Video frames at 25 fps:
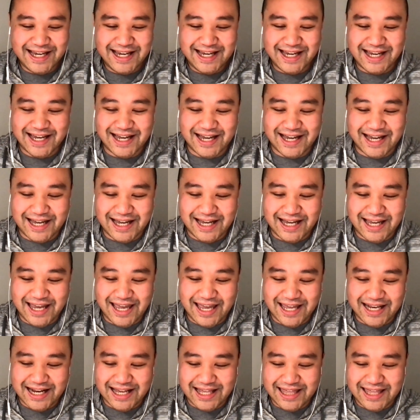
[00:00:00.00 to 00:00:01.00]

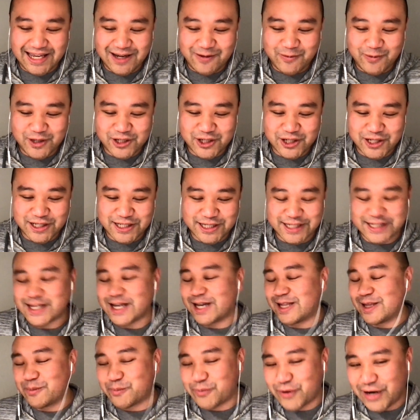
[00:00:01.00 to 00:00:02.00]
And I think we should
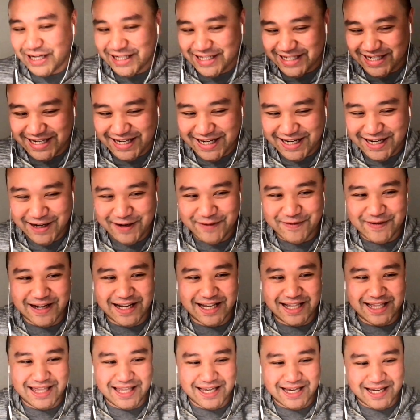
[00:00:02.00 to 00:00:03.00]
celebrate,
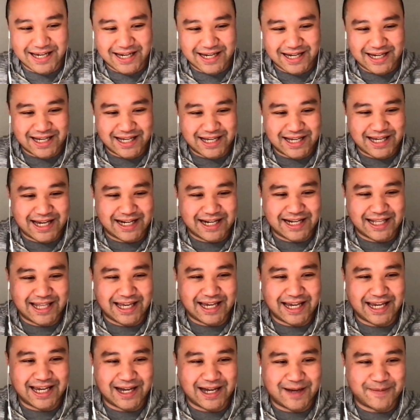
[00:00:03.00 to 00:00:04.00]
right, the kind of
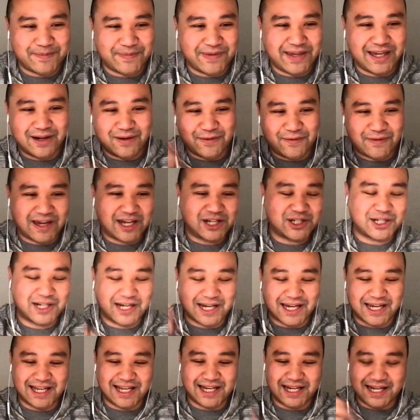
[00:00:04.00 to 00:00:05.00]
like
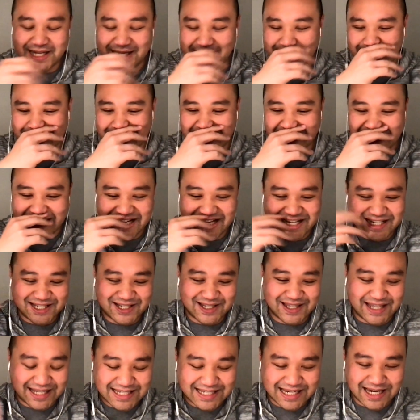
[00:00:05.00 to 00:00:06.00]
innovation and kind of like so
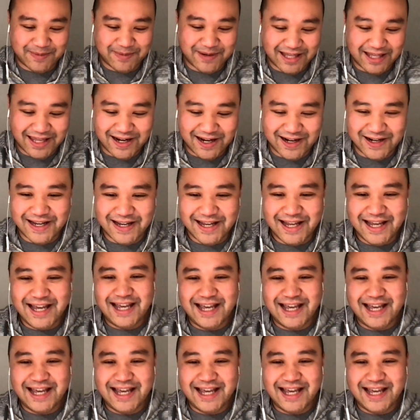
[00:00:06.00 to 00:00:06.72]
that's happening there.